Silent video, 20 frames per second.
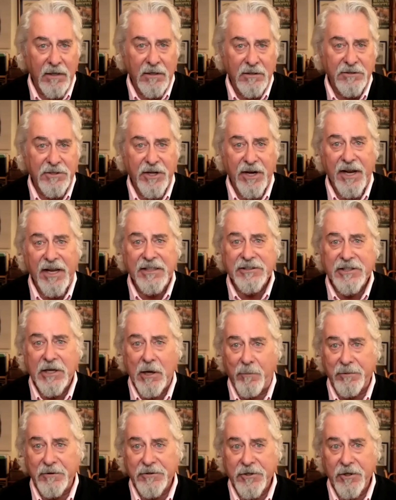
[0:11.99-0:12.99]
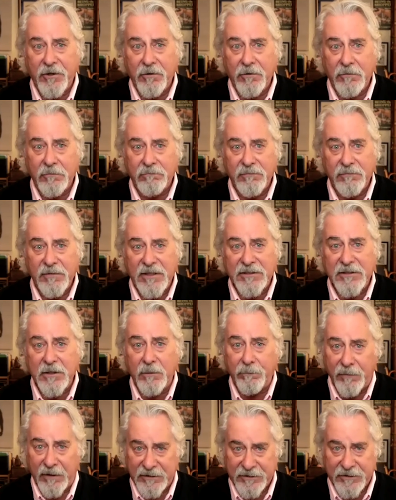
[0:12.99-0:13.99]
Today's episode is a
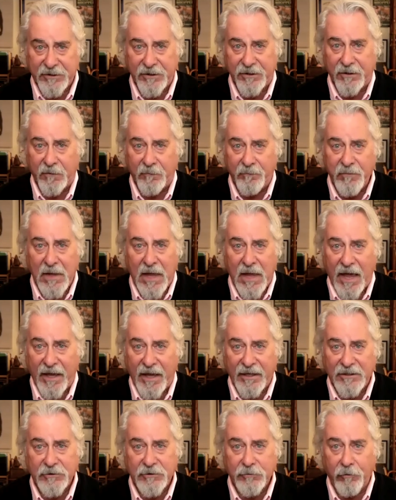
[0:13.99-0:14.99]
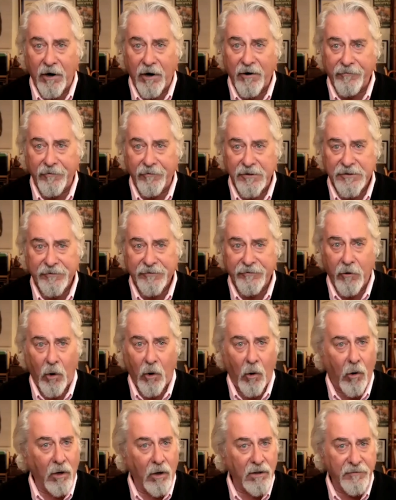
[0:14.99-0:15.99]
must-see and is reference for
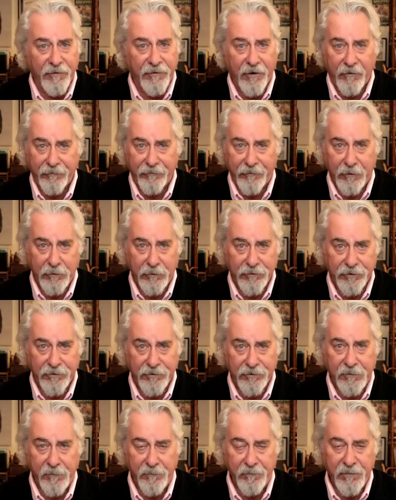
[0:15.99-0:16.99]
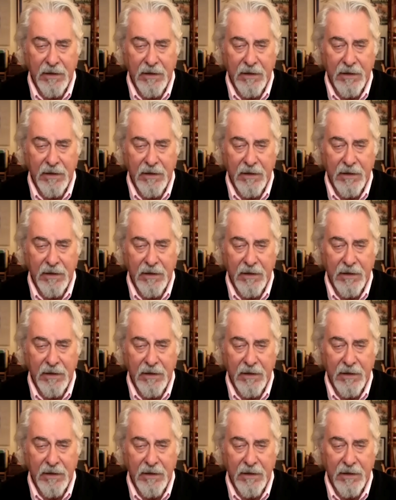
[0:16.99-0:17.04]
all of our futures.